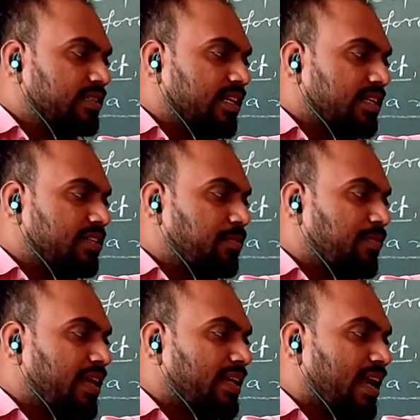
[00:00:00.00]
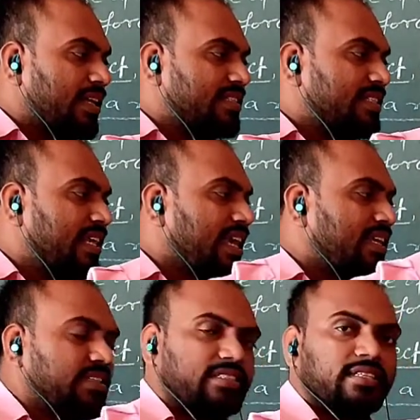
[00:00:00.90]
just make a
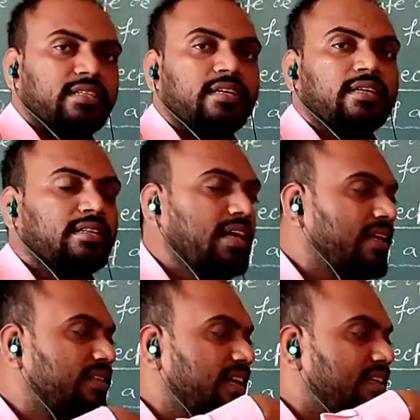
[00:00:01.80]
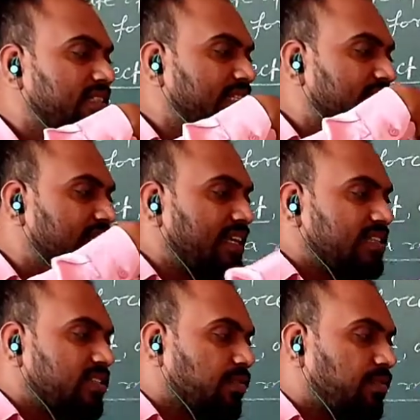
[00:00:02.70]
change, that there is a
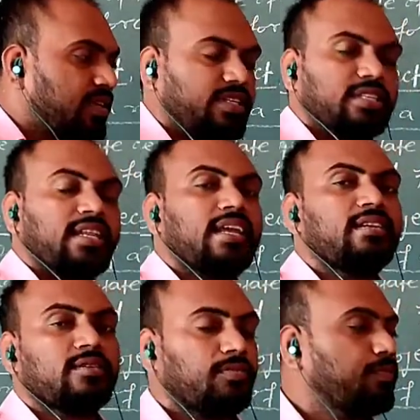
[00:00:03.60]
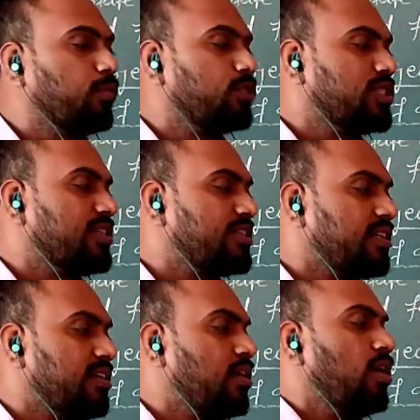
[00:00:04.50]
change of state of
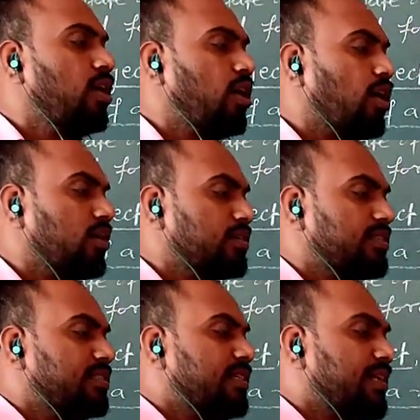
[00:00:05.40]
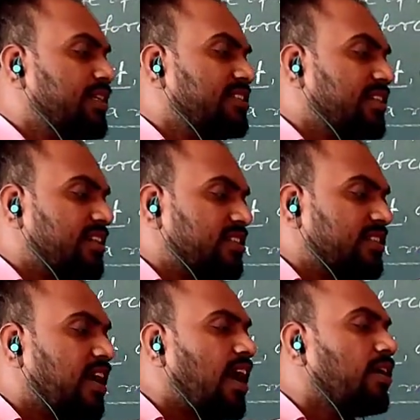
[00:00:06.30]
position or
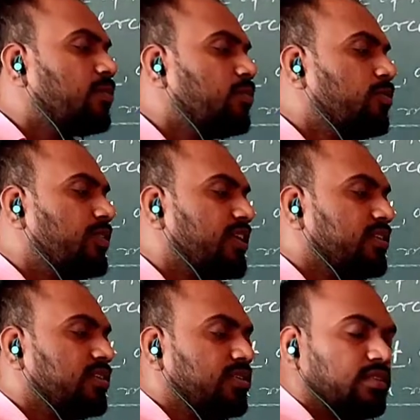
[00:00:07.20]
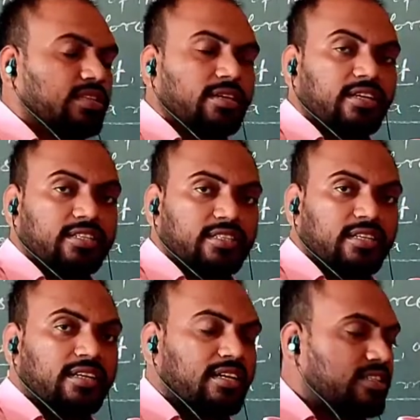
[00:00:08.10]
it start moving, the
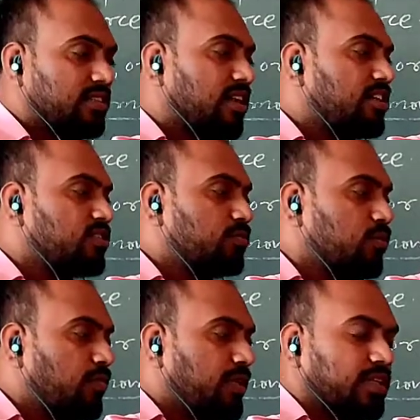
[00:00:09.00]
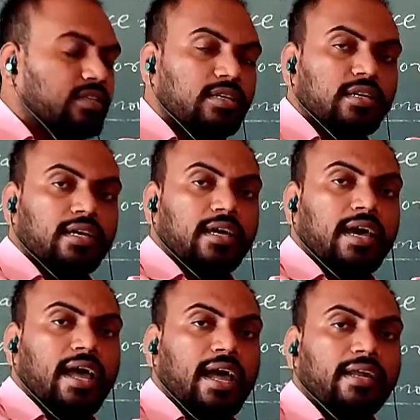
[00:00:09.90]
duster starts moving,
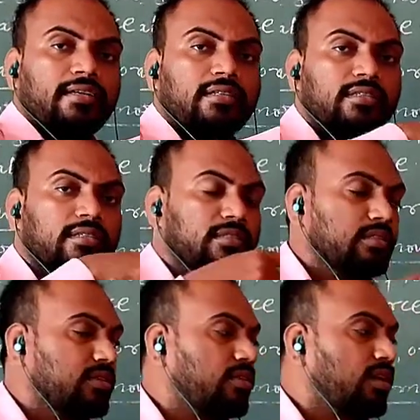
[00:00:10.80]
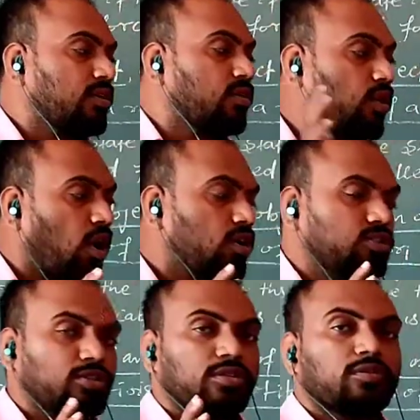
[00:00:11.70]
and the
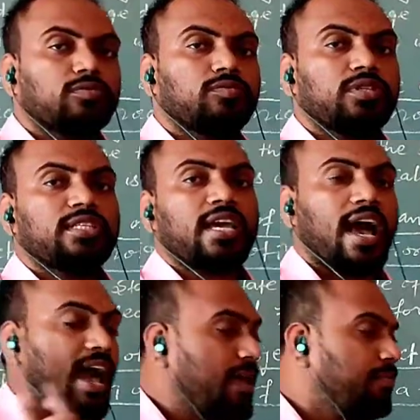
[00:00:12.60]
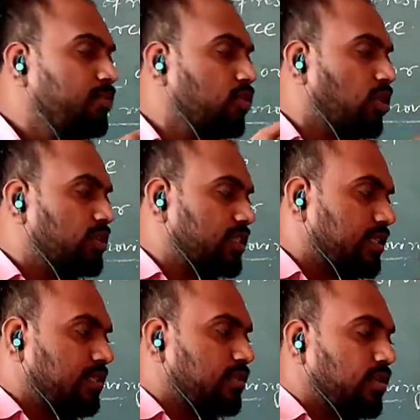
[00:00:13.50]
cause which I am causing,